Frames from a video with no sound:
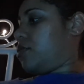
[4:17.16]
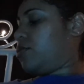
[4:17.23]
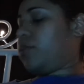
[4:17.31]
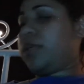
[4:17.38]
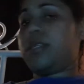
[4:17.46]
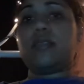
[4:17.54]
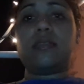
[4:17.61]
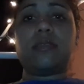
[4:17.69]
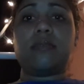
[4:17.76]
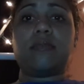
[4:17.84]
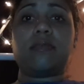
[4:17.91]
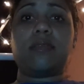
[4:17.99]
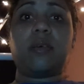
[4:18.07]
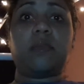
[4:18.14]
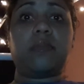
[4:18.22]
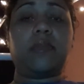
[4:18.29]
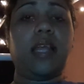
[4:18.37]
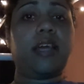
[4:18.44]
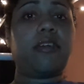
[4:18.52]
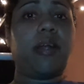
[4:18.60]
doing some,
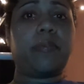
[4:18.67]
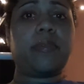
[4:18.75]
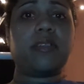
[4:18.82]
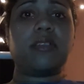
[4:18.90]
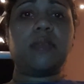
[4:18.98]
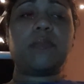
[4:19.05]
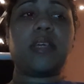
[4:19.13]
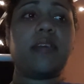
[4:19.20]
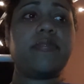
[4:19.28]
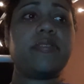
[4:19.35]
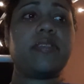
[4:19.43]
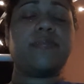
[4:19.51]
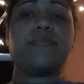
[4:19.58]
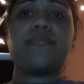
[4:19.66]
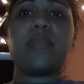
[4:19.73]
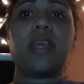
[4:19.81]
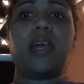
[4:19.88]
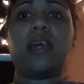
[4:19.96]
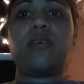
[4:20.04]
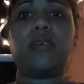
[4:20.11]
like, wrapping some gifts
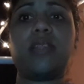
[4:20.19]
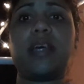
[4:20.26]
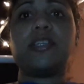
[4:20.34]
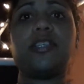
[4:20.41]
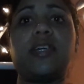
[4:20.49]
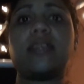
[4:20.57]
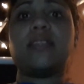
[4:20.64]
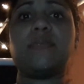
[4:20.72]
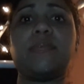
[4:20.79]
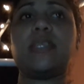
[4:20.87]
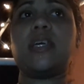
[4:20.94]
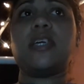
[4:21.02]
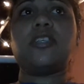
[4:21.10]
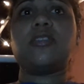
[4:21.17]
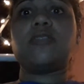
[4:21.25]
and all that jazz, but I'm